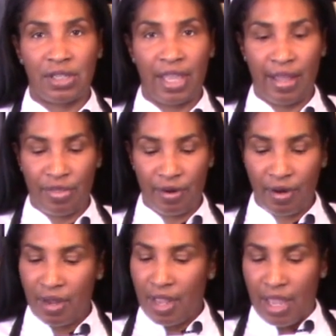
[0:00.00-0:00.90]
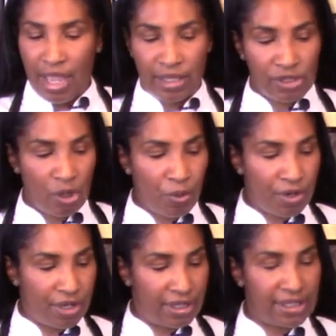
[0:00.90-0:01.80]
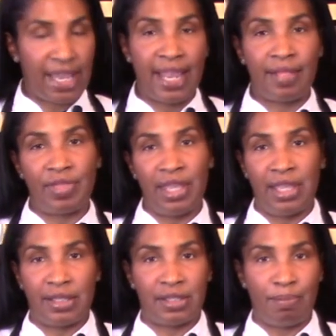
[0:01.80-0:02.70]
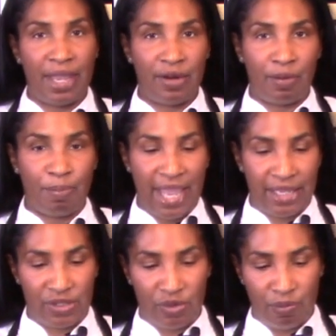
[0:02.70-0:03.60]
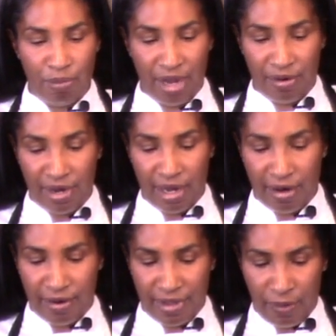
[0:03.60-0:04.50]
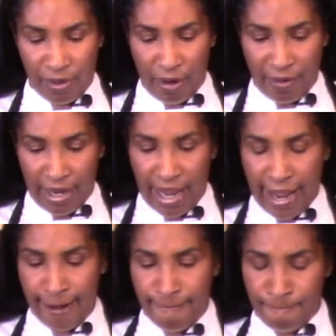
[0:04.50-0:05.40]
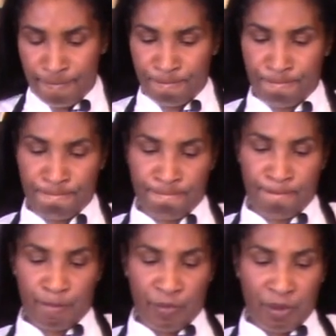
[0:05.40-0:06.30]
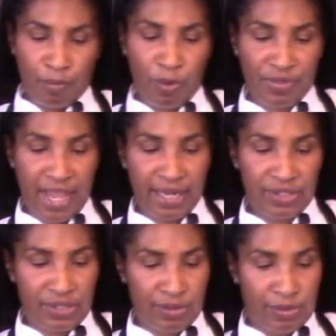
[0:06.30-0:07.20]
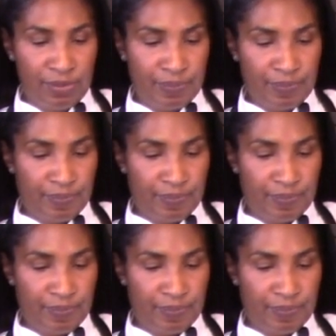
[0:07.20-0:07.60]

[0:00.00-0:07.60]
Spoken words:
together. And so we're going to take the tomato basil marinara that we already have, pour that into